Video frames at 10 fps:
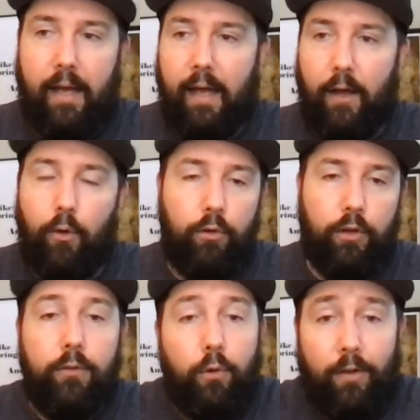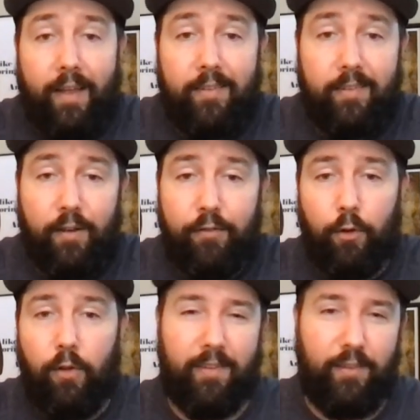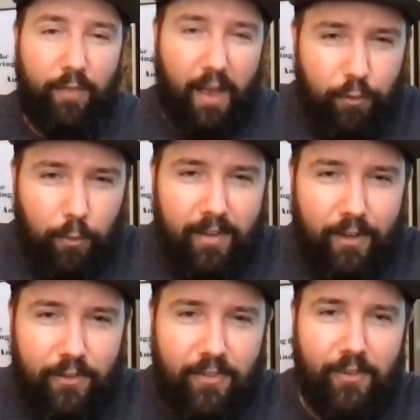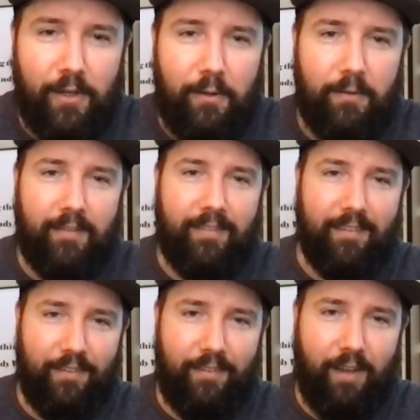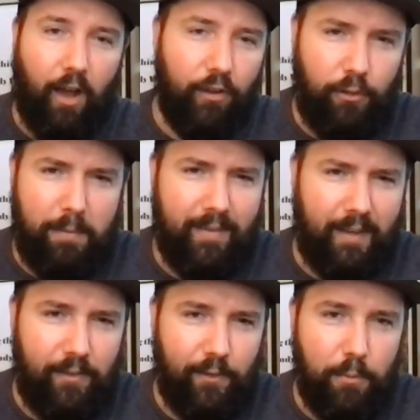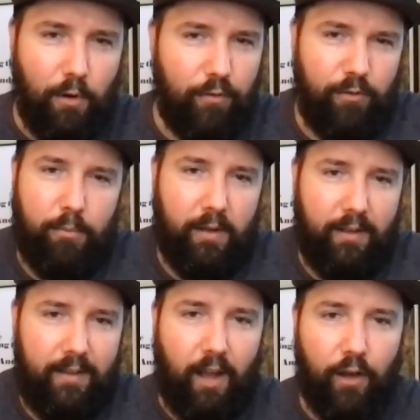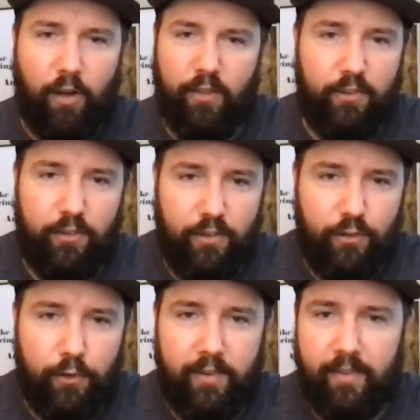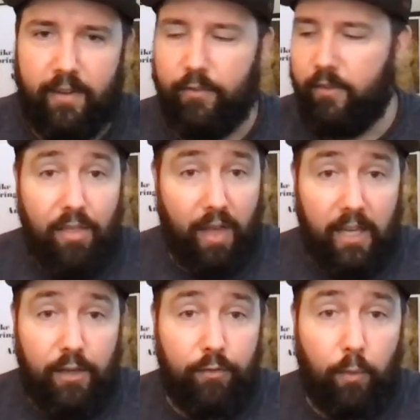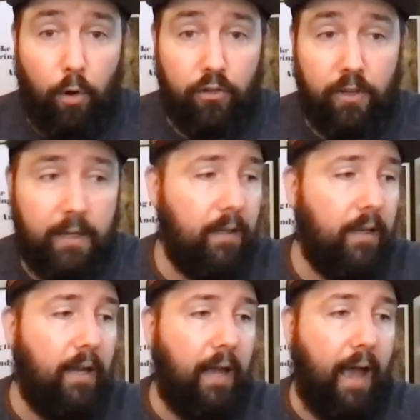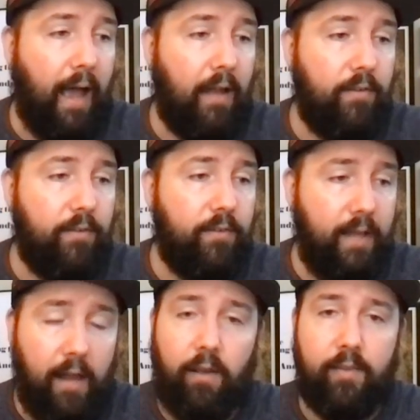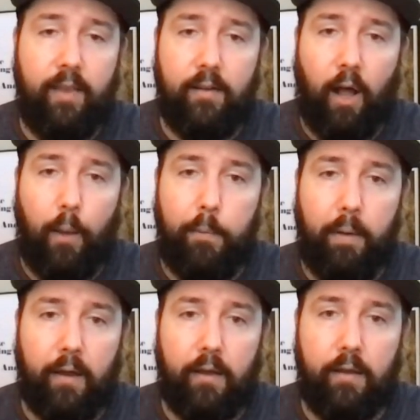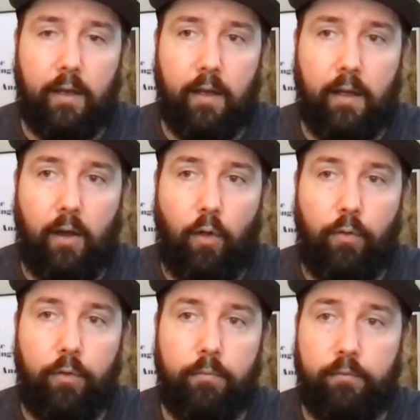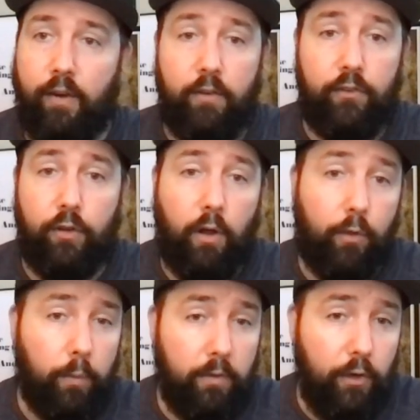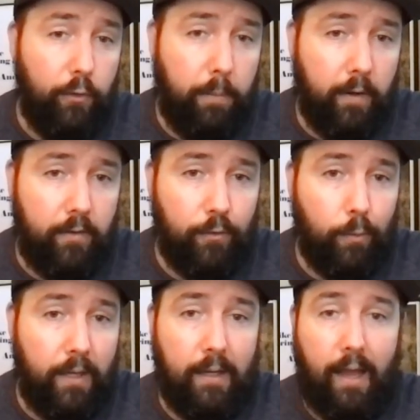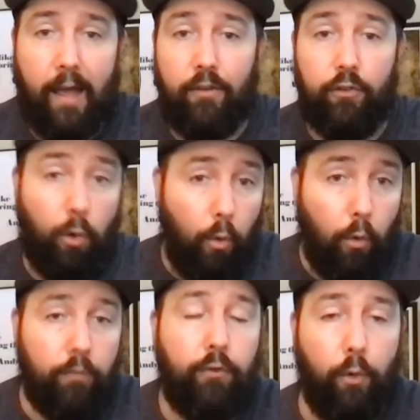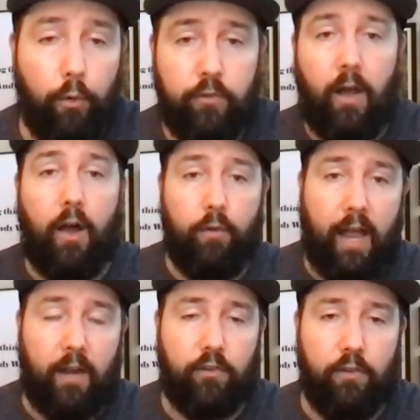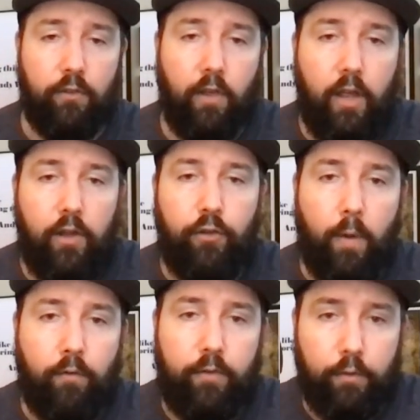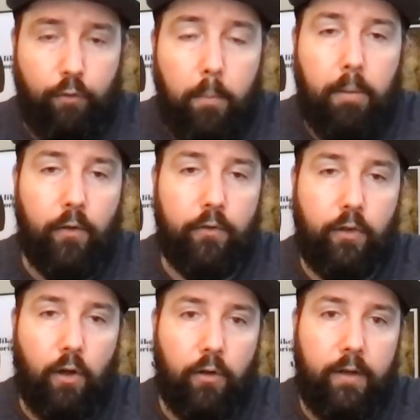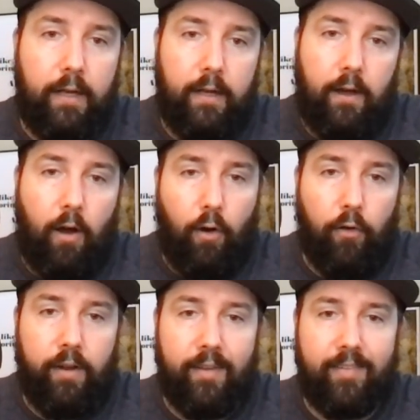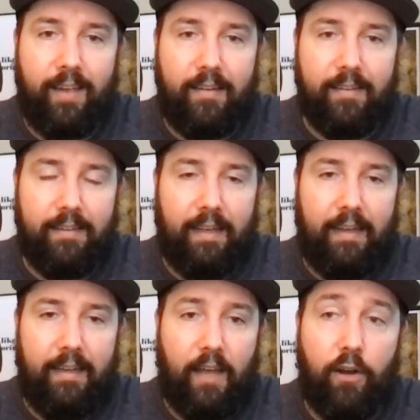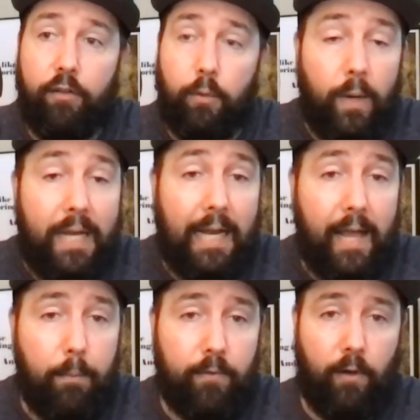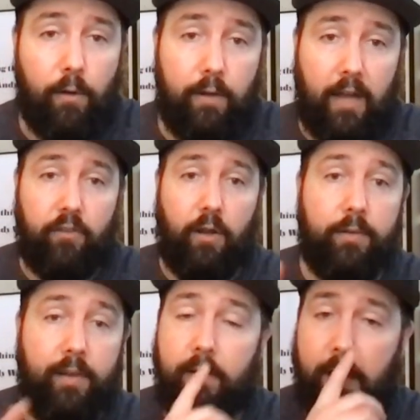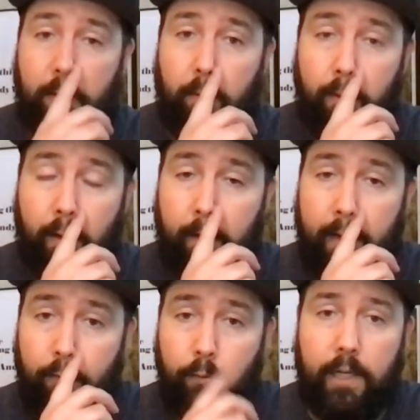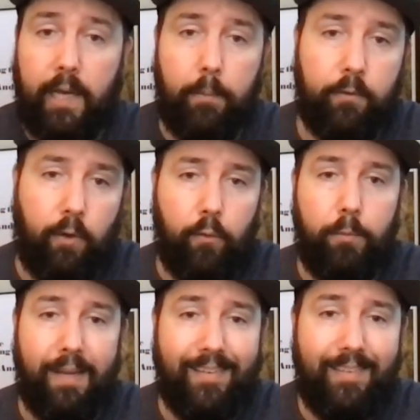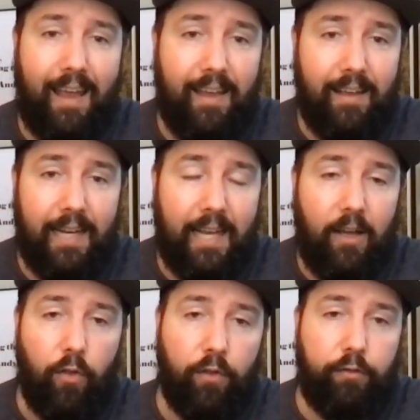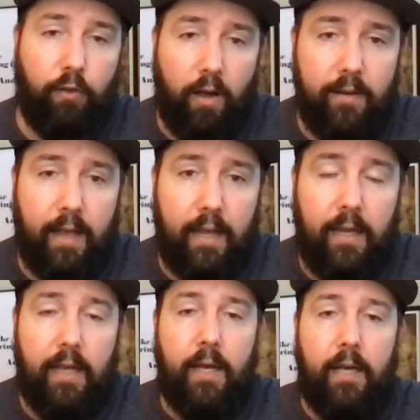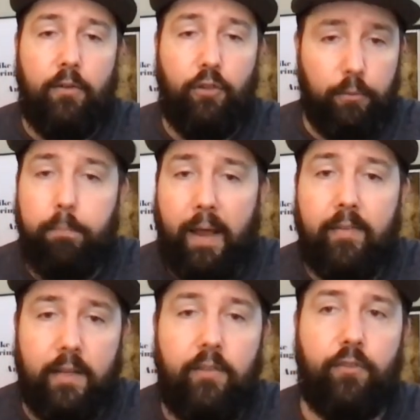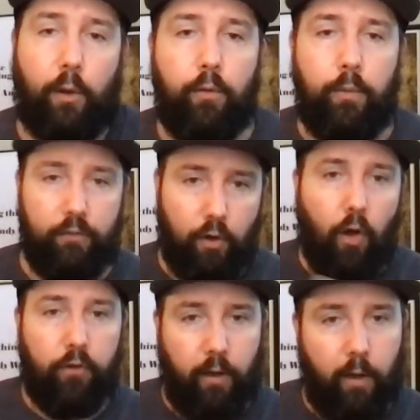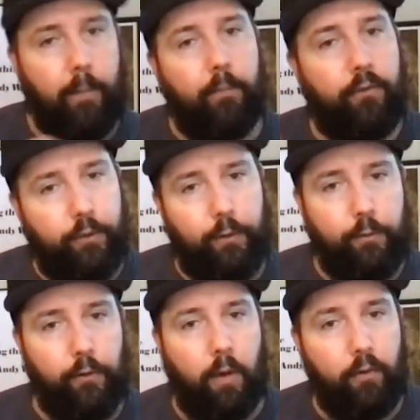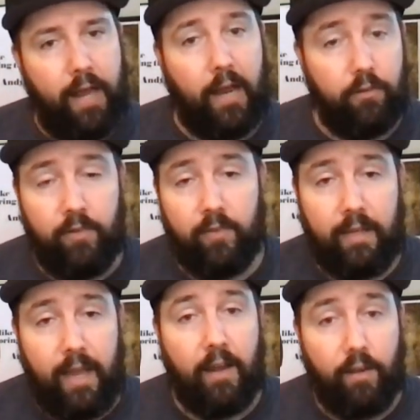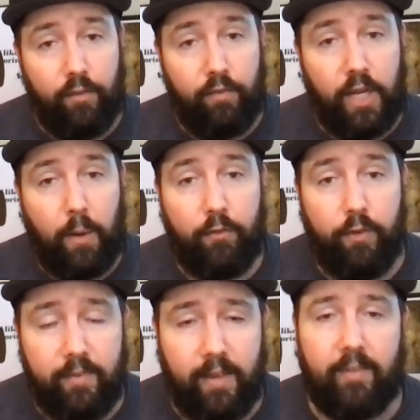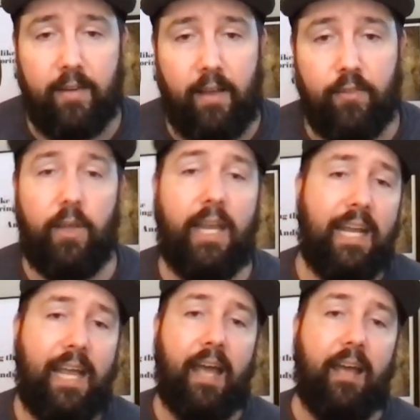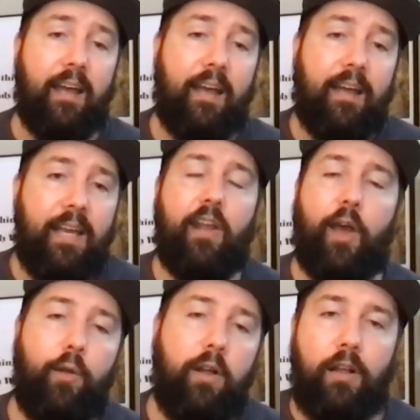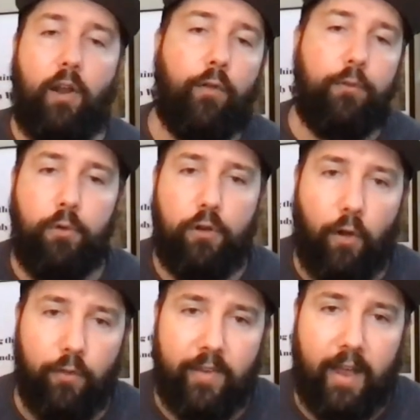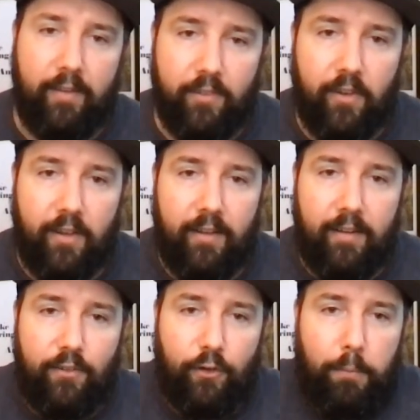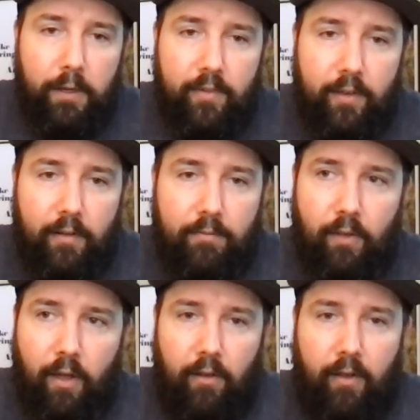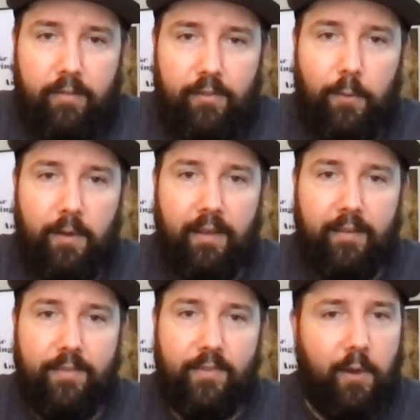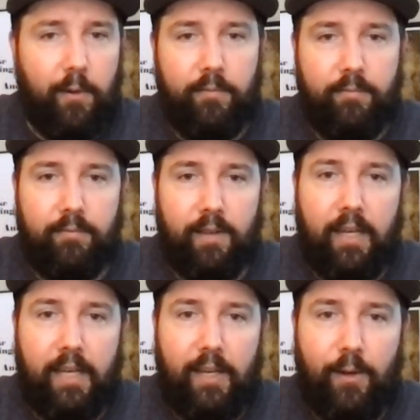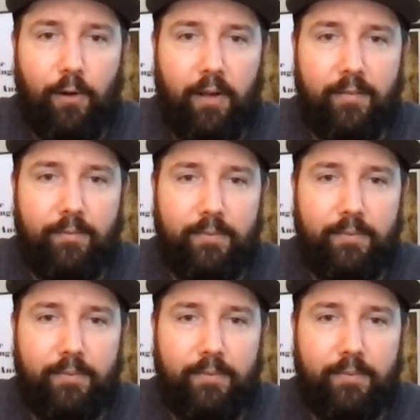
Uh, all the all of that stuff, all that stuff that everyone tells you to do, that, that I should be telling you to do more often, but I'd rather you just enjoyed yourselves. Thank you for watching. And yeah, like I said, I'll be back uh, on very soon, either with news bursts this week and or, of course, our reactions to everything from PulseCon on Saturday. And our weekly episode, actually, I'll tell you now, our, our next weekly episode will be a day earlier on the Friday, just basically so that we've got time to do our reactions and get another video out for you Saturday. So you're going to get, you know, lots more content just because I, I like doing it. So lucky you, right?